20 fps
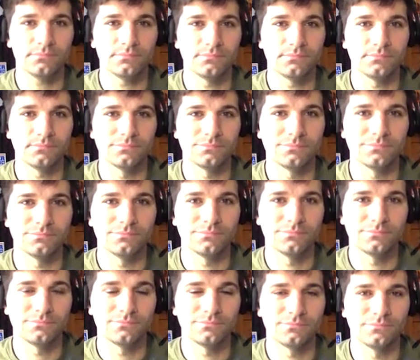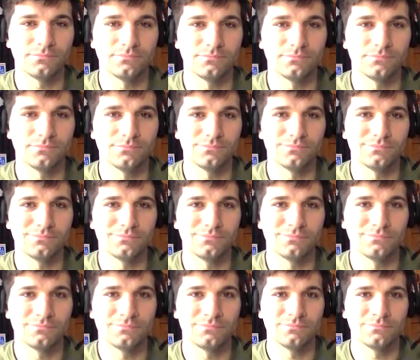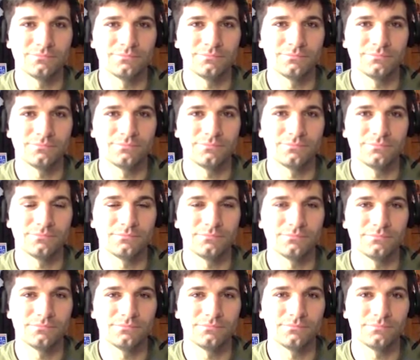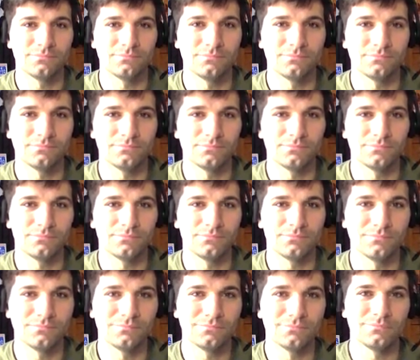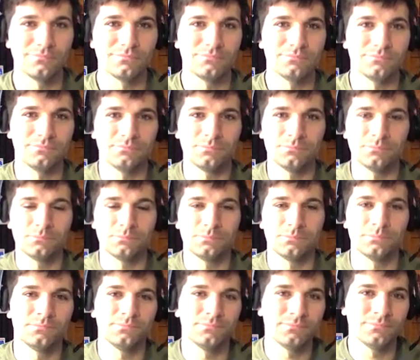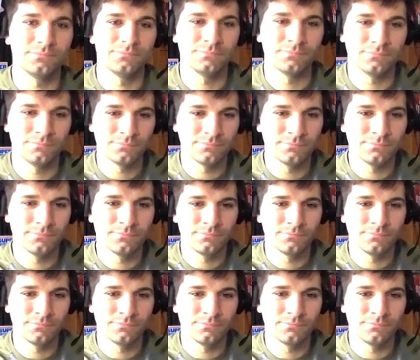This person isn't speaking.